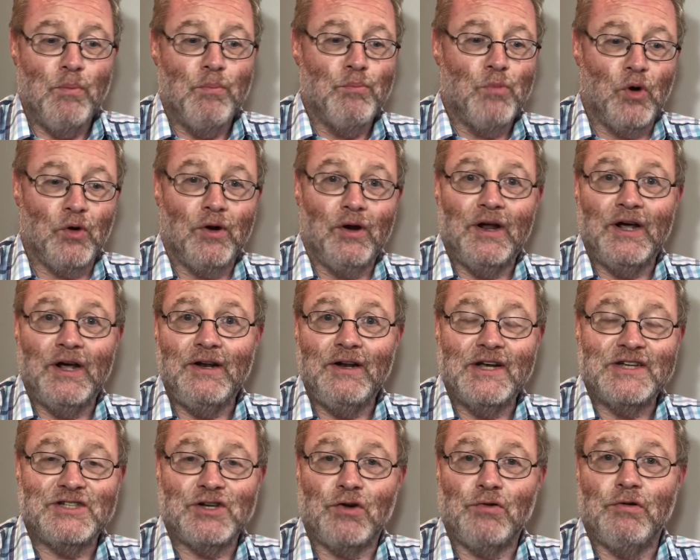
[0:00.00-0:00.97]
modeling
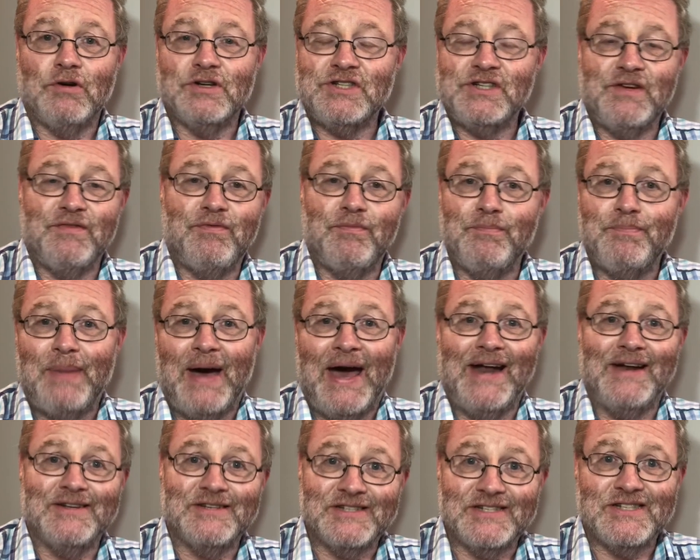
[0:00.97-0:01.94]
this across different
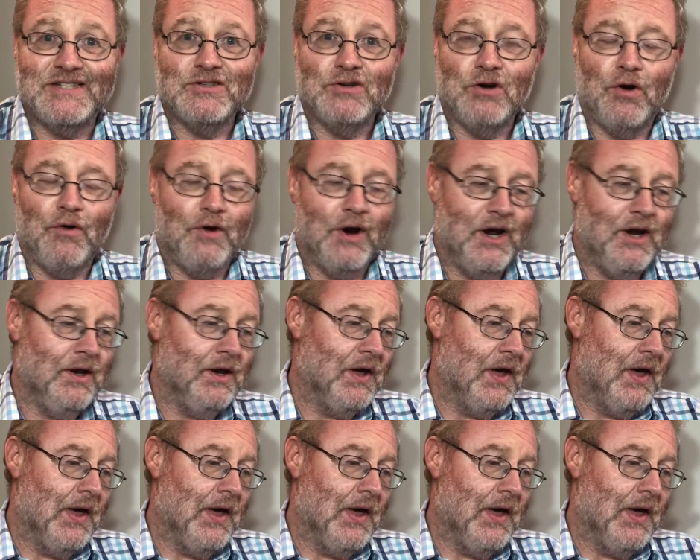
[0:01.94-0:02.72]
bands, all right?